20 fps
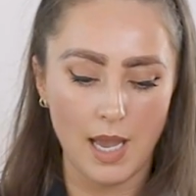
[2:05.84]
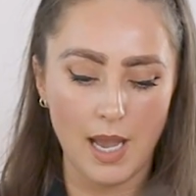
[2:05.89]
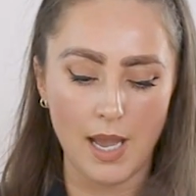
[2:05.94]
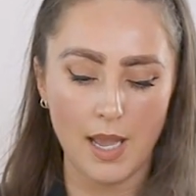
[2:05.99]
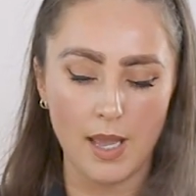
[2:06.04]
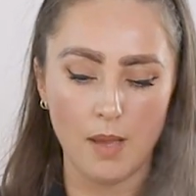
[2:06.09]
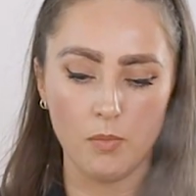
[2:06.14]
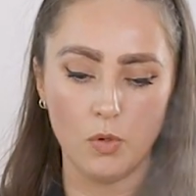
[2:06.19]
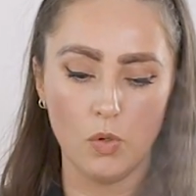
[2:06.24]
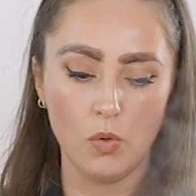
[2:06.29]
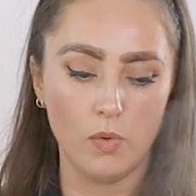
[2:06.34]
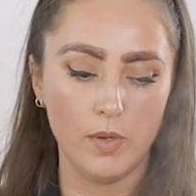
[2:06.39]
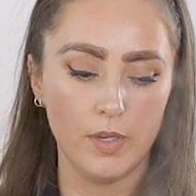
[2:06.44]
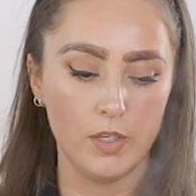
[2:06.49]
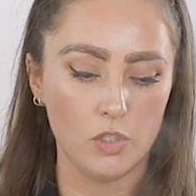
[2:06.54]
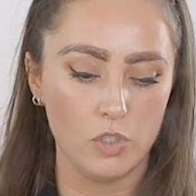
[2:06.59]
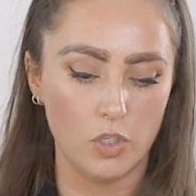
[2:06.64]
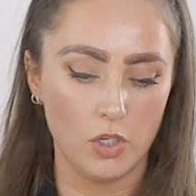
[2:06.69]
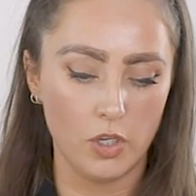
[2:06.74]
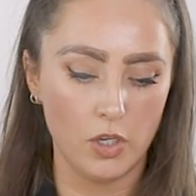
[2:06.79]
I am
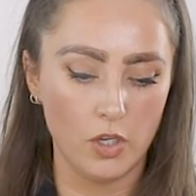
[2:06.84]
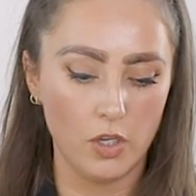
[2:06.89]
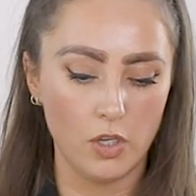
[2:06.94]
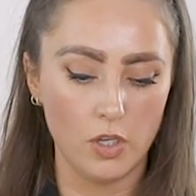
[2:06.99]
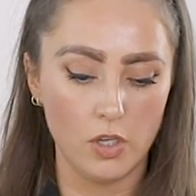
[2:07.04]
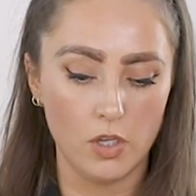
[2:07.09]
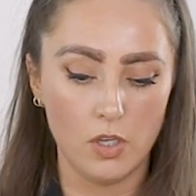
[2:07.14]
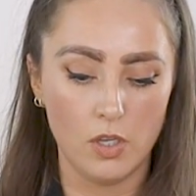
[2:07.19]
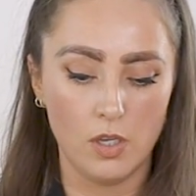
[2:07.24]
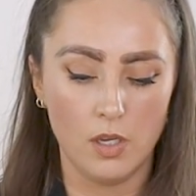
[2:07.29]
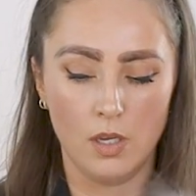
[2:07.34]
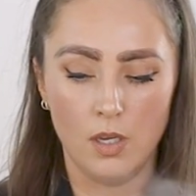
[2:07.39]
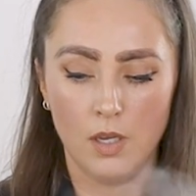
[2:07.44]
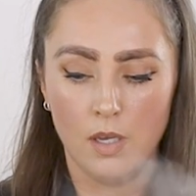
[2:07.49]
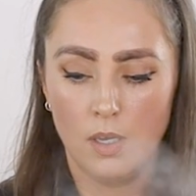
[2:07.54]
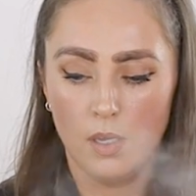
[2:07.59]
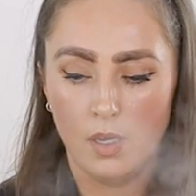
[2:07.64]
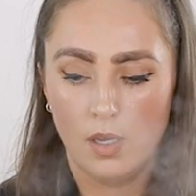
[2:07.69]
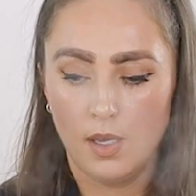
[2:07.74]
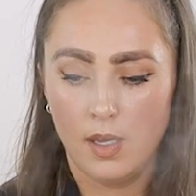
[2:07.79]
going to
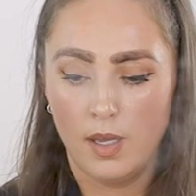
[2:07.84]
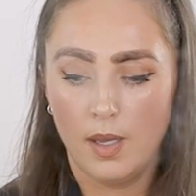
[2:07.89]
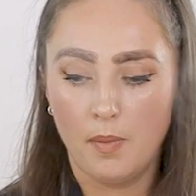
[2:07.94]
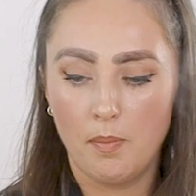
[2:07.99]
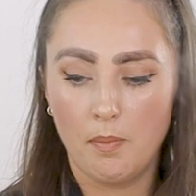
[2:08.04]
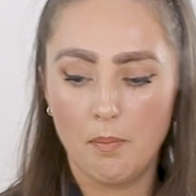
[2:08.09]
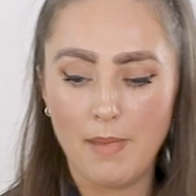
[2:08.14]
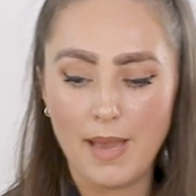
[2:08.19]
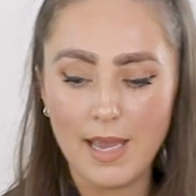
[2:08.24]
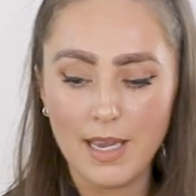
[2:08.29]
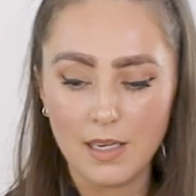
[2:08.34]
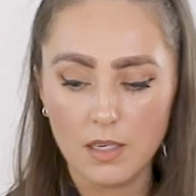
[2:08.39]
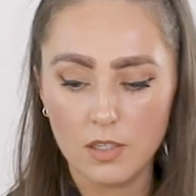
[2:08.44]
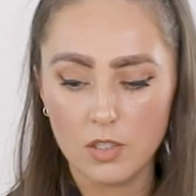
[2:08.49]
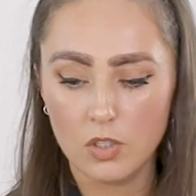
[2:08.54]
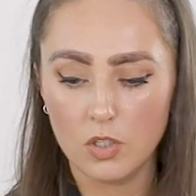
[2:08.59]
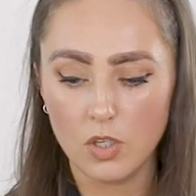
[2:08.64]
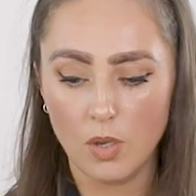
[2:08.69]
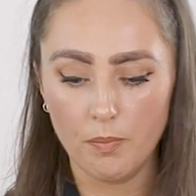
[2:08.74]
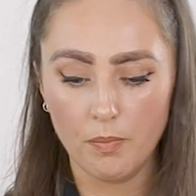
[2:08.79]
mix
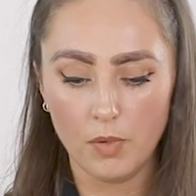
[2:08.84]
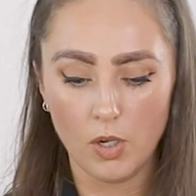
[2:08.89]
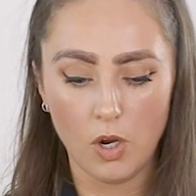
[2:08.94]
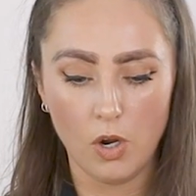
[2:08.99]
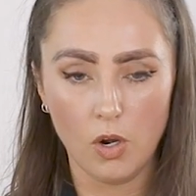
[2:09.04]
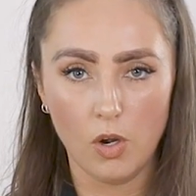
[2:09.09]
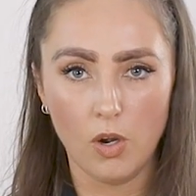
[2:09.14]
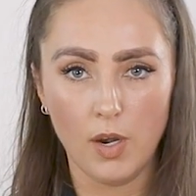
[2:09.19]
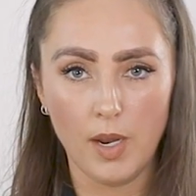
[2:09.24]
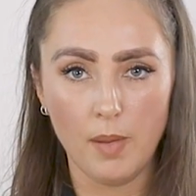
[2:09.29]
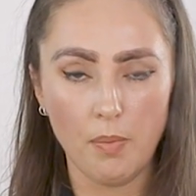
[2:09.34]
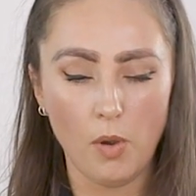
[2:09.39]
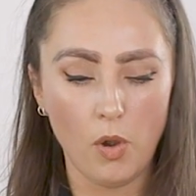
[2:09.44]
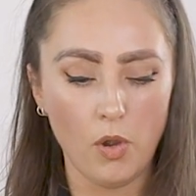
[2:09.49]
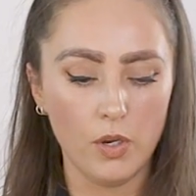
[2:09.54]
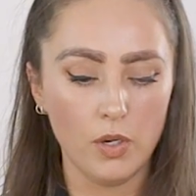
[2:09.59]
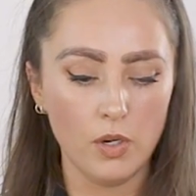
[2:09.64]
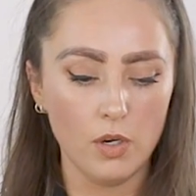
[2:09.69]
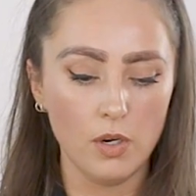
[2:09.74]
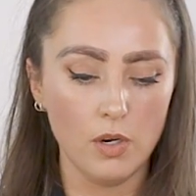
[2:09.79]
some curry
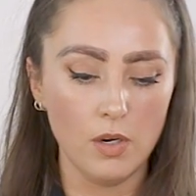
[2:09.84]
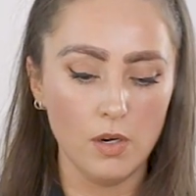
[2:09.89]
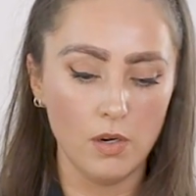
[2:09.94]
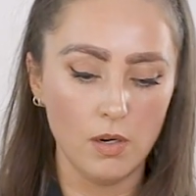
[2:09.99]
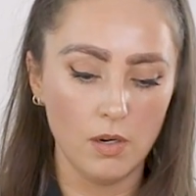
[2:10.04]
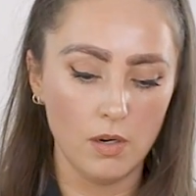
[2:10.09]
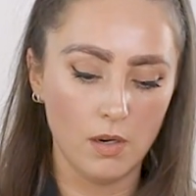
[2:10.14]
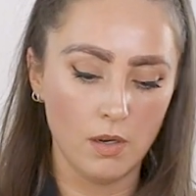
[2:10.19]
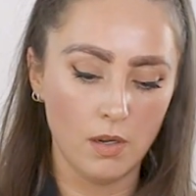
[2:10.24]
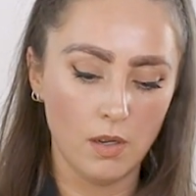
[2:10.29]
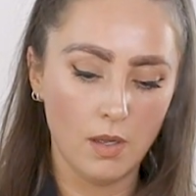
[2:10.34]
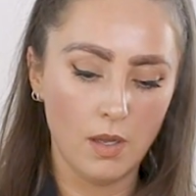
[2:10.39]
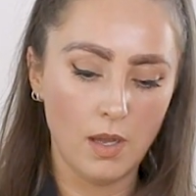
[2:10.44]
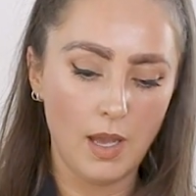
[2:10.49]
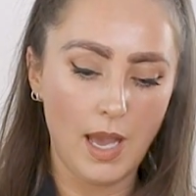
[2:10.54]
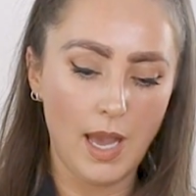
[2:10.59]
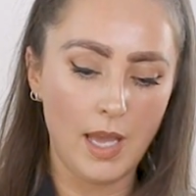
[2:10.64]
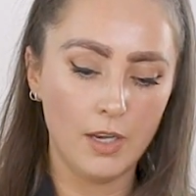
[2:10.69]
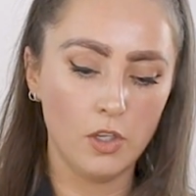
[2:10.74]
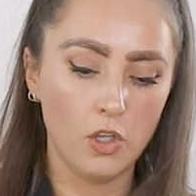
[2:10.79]
powder
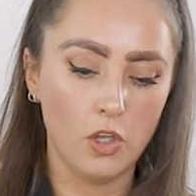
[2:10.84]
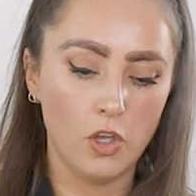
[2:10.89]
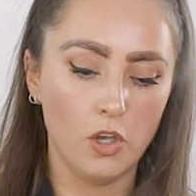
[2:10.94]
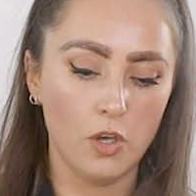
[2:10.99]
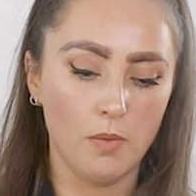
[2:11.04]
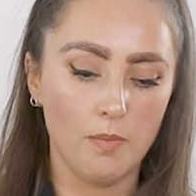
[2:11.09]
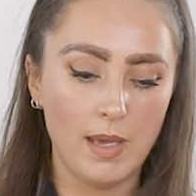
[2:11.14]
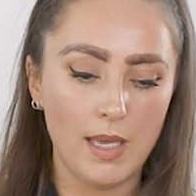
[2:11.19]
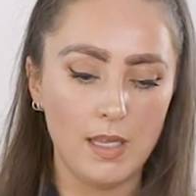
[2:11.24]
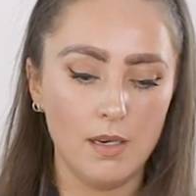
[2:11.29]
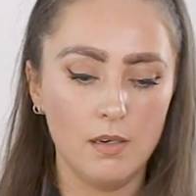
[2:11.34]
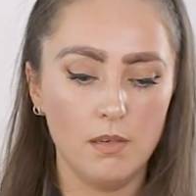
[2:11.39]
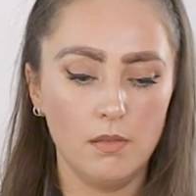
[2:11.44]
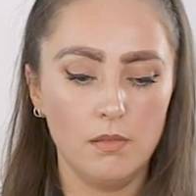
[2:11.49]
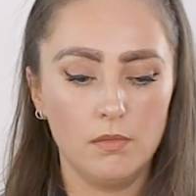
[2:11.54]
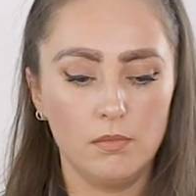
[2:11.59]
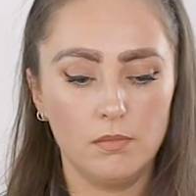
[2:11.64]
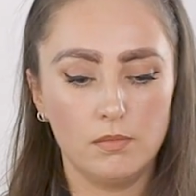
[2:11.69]
and cumin